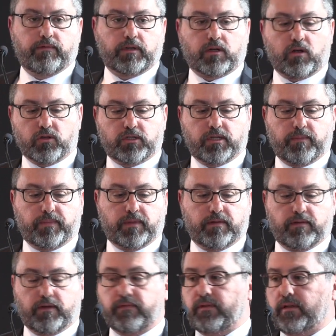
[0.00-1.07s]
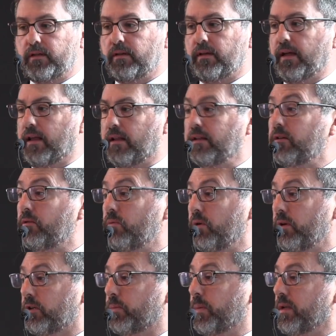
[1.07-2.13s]
concept of how little
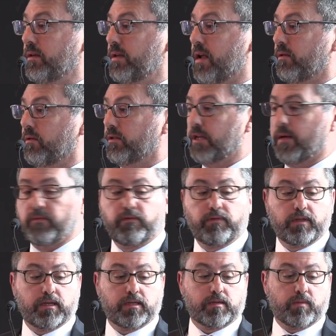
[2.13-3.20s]
work's been done on some of these.